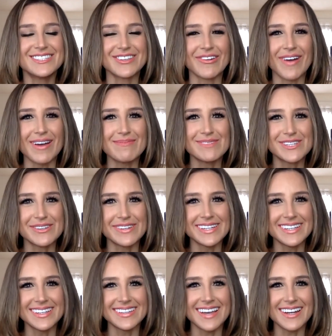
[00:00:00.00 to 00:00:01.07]
So I'm mm-hmm.
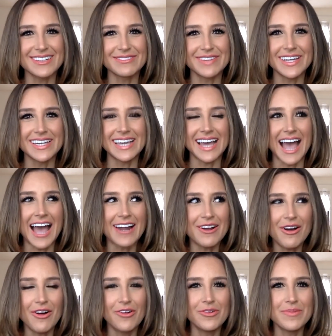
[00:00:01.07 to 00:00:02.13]
doing a lot of like
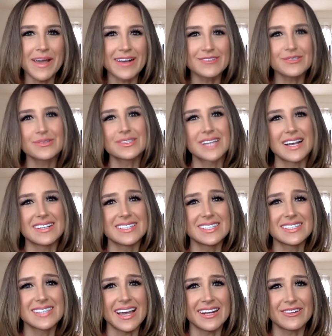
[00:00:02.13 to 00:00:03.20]
at home
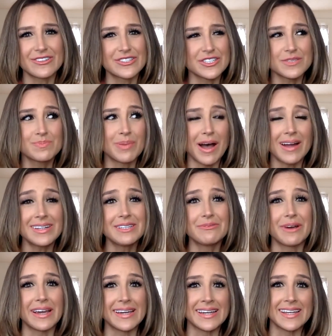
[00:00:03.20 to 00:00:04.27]
exercises that are just
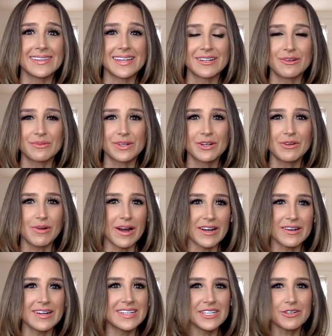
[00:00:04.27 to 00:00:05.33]
body weight and they don't
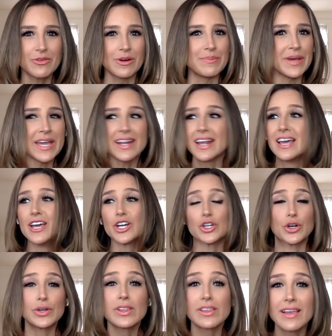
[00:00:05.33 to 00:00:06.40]
require any equipment.
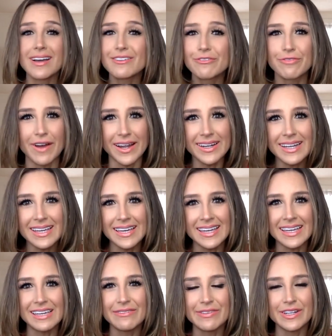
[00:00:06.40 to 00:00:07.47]
good luck
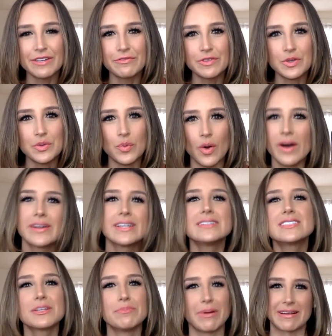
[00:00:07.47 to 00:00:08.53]
finding it. Even if you
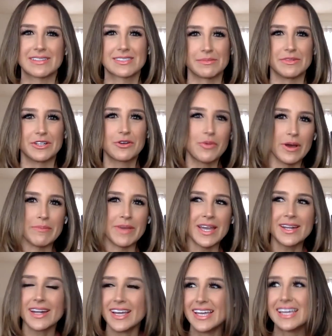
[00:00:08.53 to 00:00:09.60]
wanted to buy some
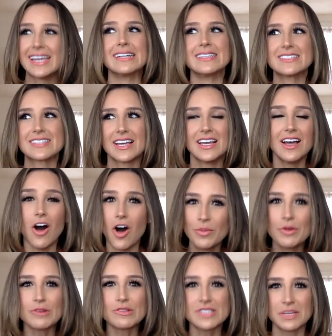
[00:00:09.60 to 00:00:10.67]
equipment, it is
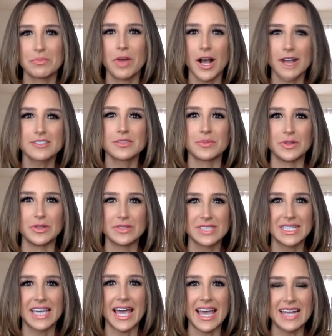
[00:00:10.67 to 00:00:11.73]
almost
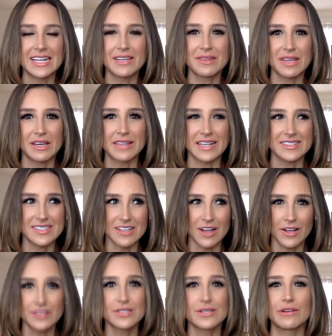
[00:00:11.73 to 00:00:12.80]
impossible to get anything that's not